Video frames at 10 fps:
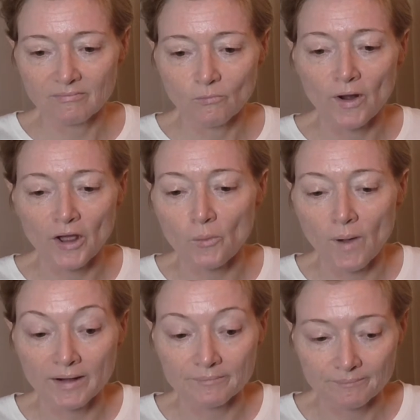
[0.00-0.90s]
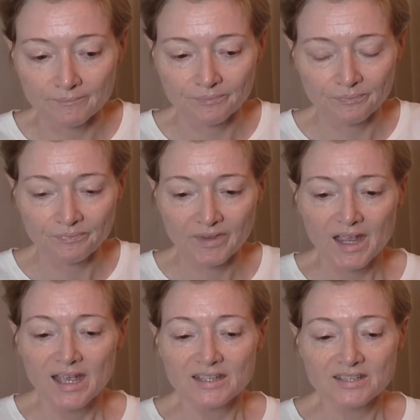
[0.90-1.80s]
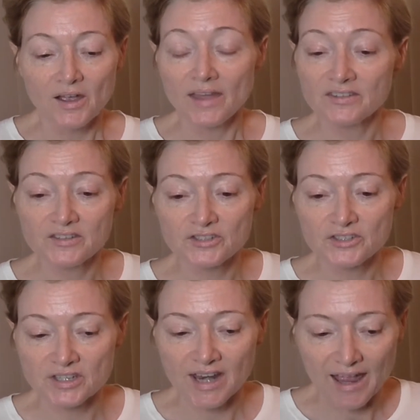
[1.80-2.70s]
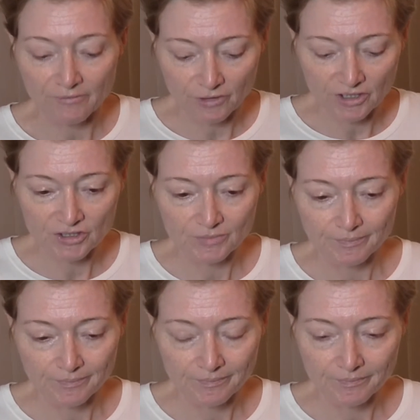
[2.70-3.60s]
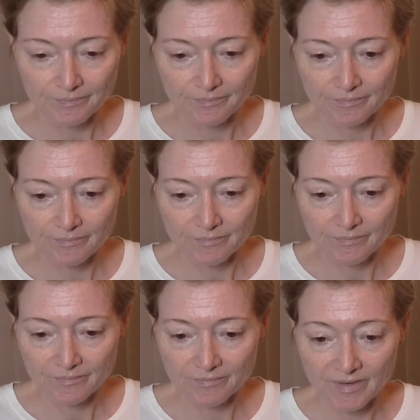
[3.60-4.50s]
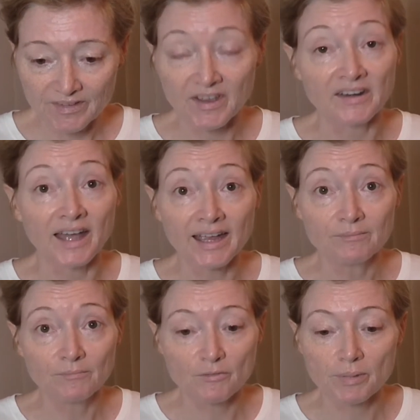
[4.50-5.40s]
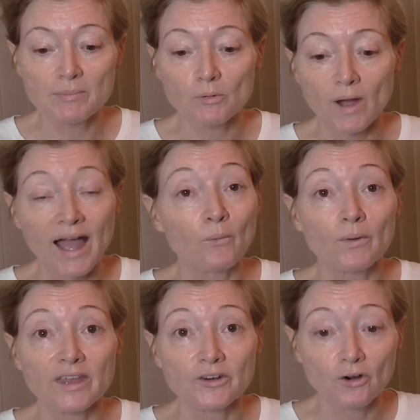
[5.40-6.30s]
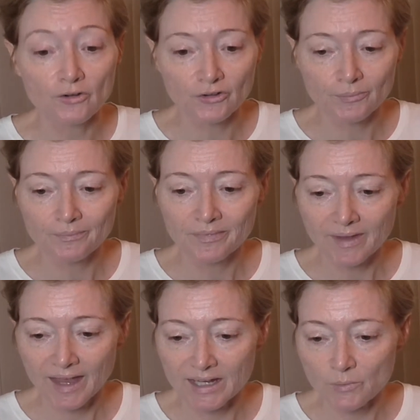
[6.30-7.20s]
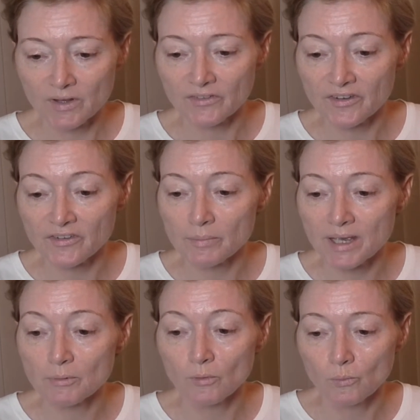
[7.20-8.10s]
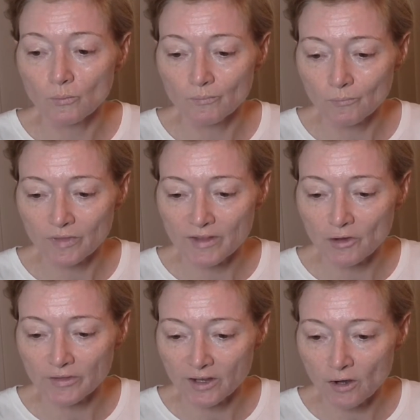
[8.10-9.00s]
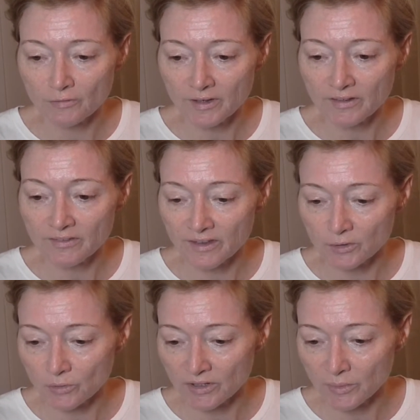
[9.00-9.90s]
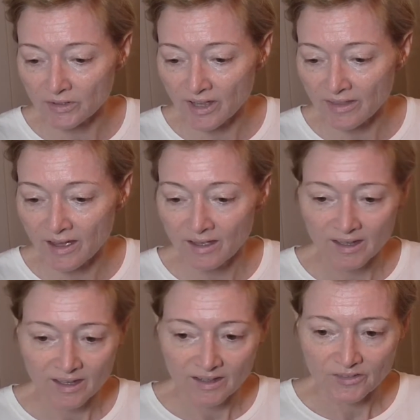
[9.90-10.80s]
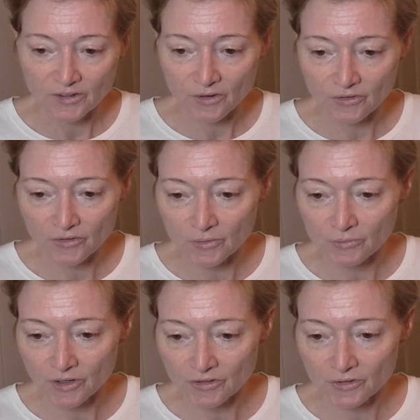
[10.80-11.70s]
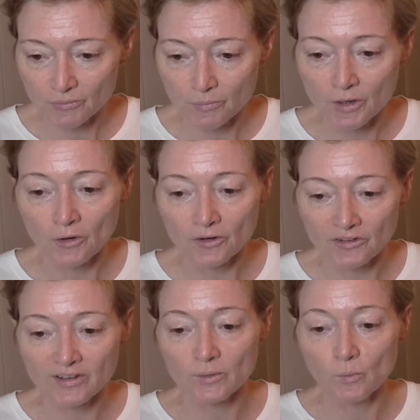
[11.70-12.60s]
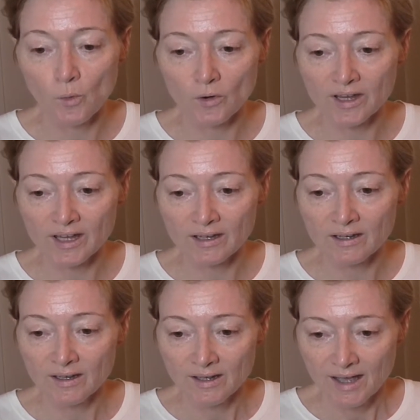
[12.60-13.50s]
101. So, and this is just an average Sunday, people out with their dogs. And here we can see some people, they've got their coffees, they're talking to each other. The dogs are just monotonously walking,